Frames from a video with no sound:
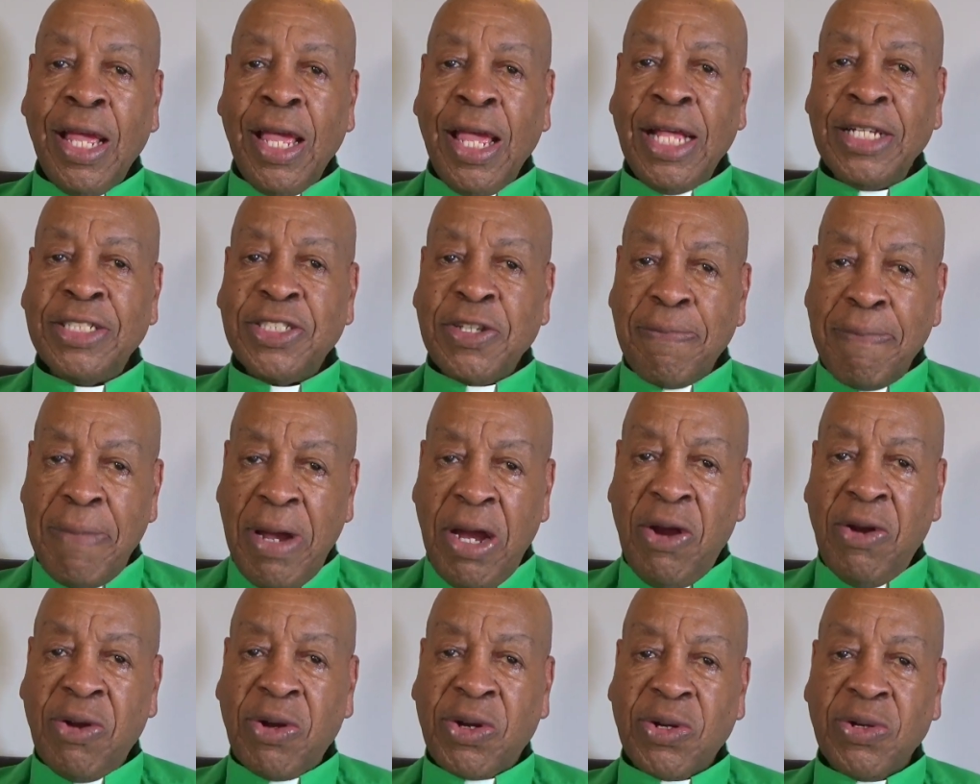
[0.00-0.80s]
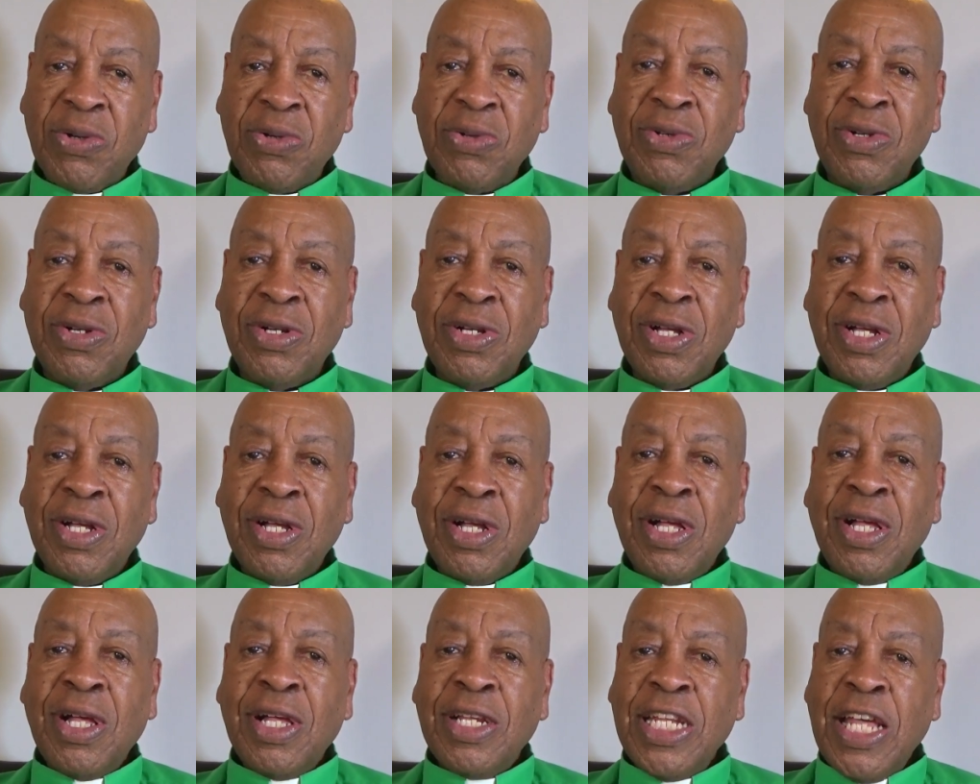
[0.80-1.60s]
It's a miracle
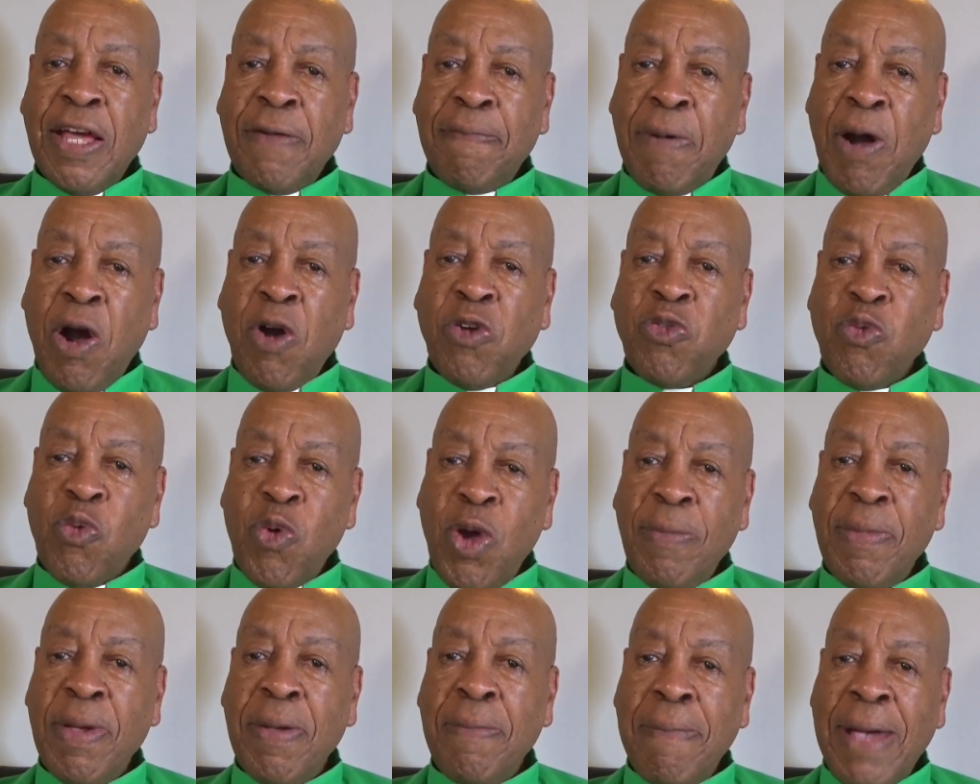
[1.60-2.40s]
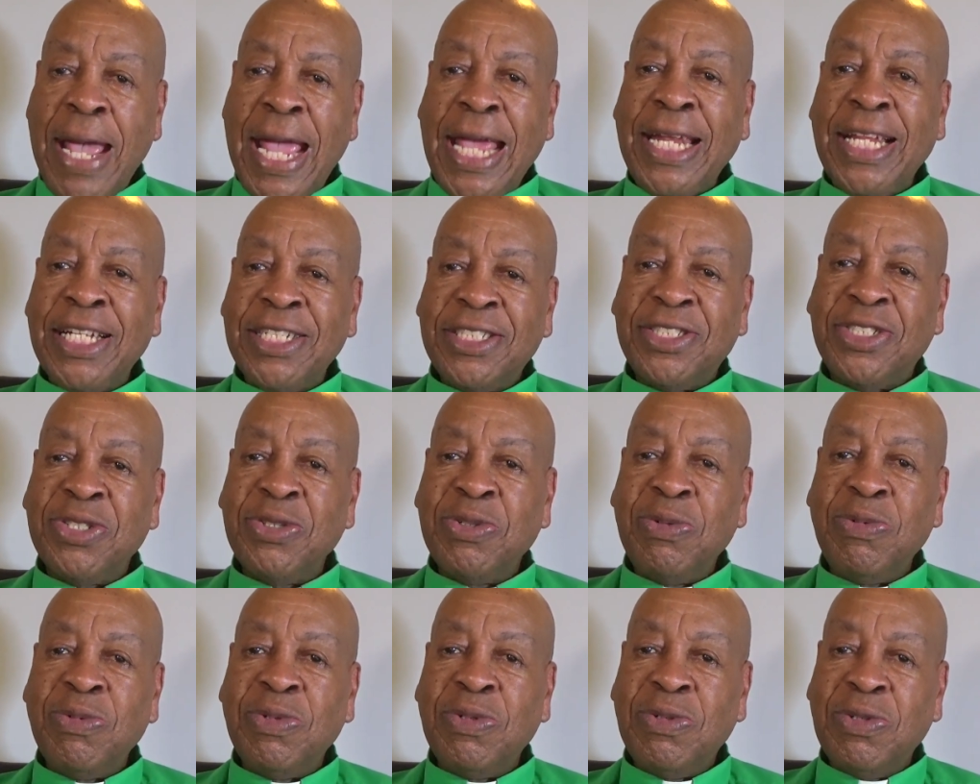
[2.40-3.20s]
that both women made it
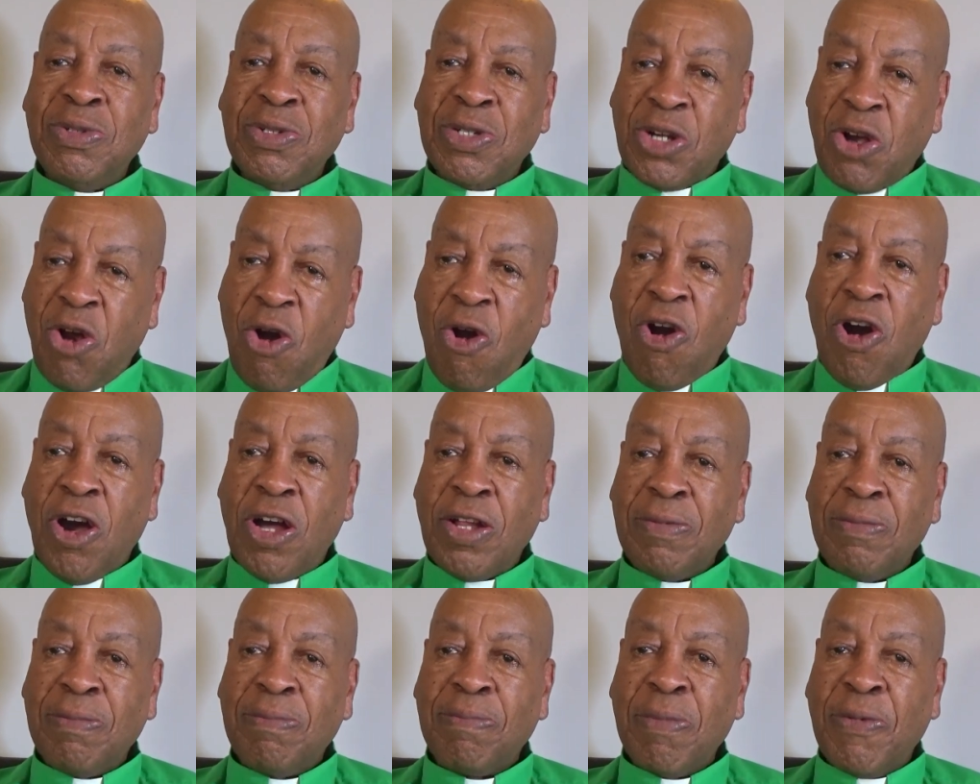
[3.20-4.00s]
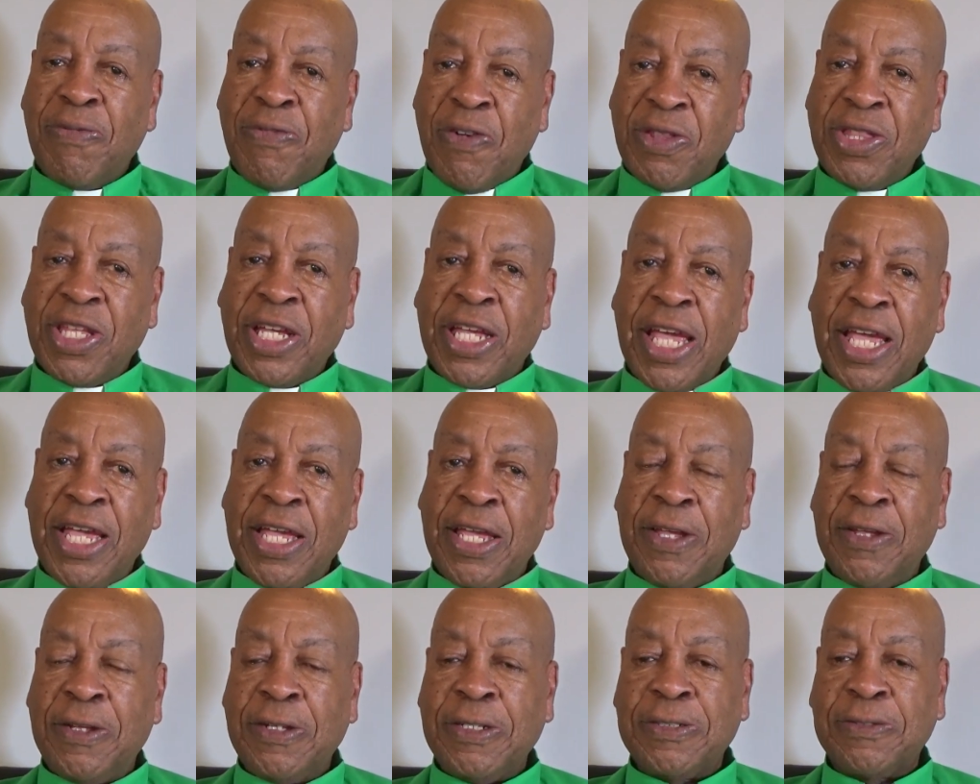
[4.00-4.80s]
to court before the
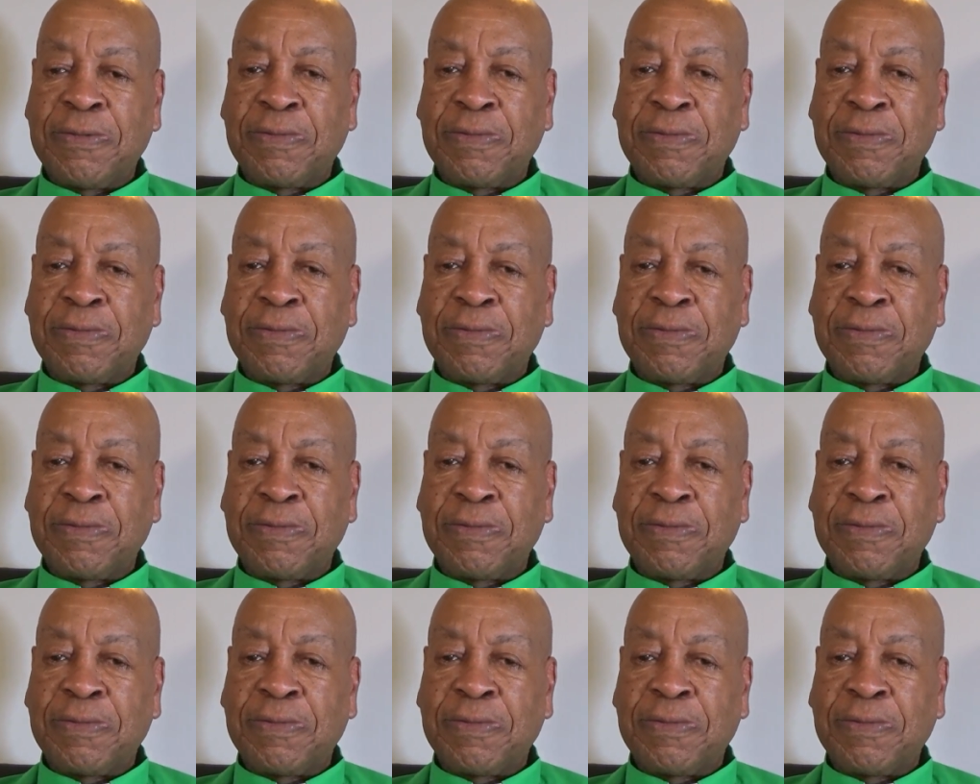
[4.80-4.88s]
king,